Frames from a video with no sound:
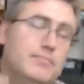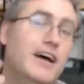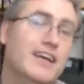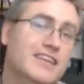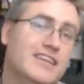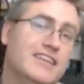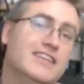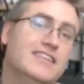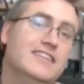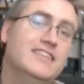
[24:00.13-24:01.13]
But
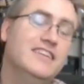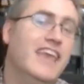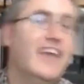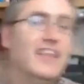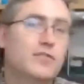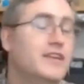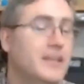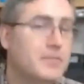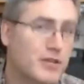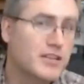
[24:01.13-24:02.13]
you can't
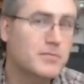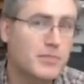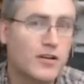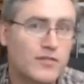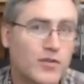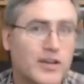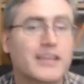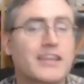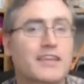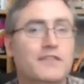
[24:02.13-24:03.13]
3D print the part for
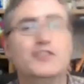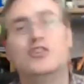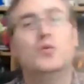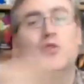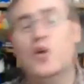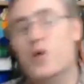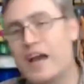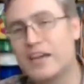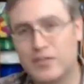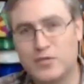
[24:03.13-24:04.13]
it if you don't know
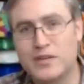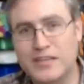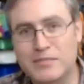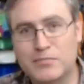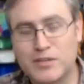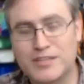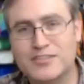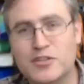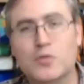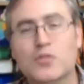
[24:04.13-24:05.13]
how to 3D
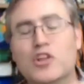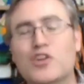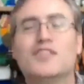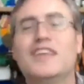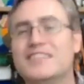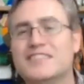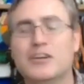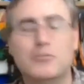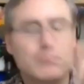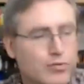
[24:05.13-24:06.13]
print. So learn that
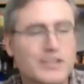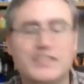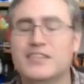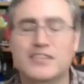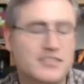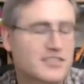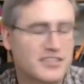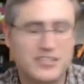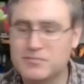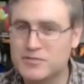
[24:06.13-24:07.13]
skill, print
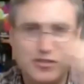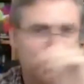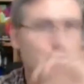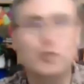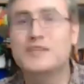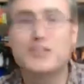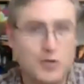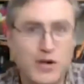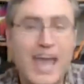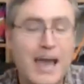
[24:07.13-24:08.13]
some
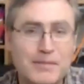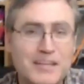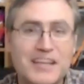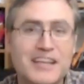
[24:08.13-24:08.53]
stupid crap